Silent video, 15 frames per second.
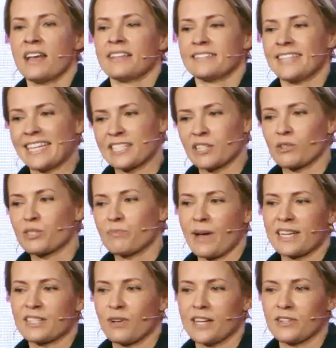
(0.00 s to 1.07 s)
That goes
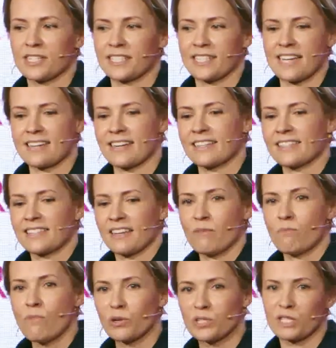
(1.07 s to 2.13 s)
back to understand that
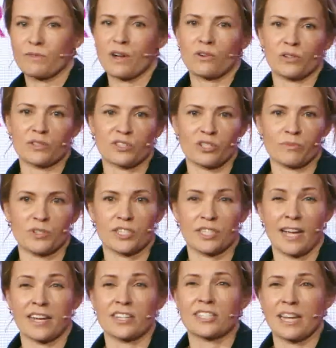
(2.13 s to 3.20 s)
most of our consumers
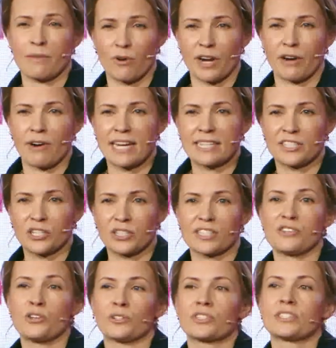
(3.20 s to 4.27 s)
are actually moderators,
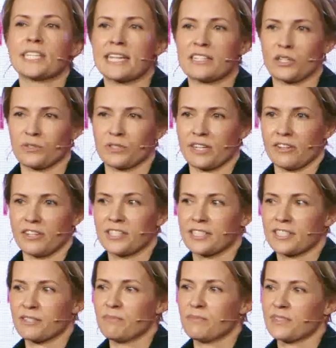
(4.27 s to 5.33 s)
not
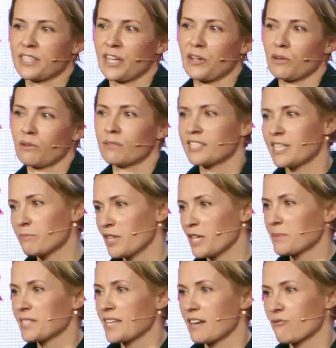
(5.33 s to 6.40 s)
teetotalers. So
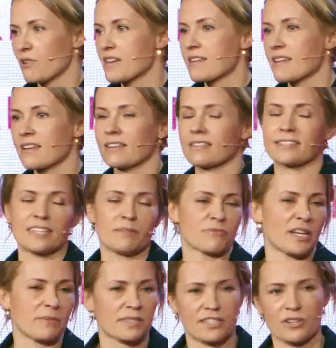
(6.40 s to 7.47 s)
sometimes they're drinking,
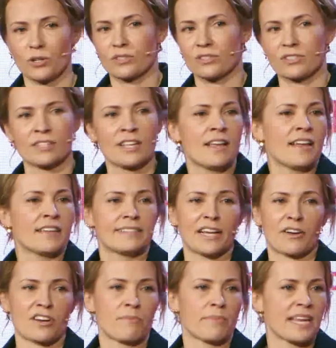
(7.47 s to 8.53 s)
sometimes not. They're
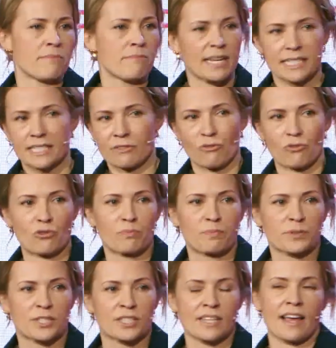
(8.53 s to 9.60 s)
going to be in mixed
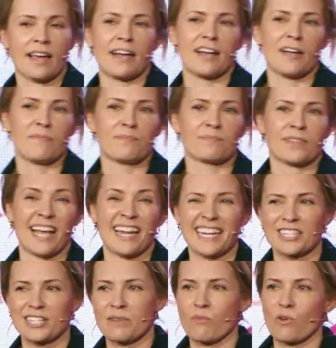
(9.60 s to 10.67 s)
groups. And
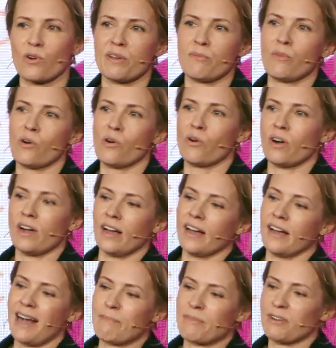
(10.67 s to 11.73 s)
actually more and more,
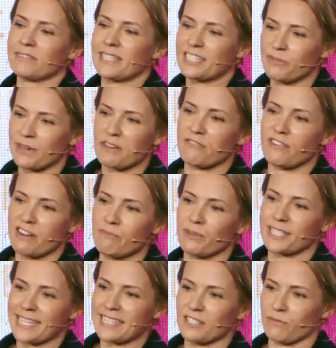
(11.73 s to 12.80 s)
apparently
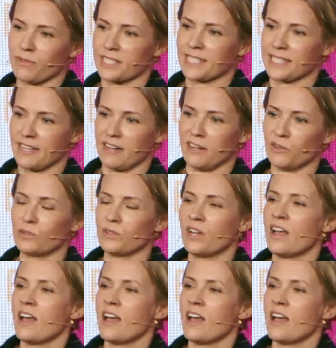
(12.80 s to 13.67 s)
25% of us now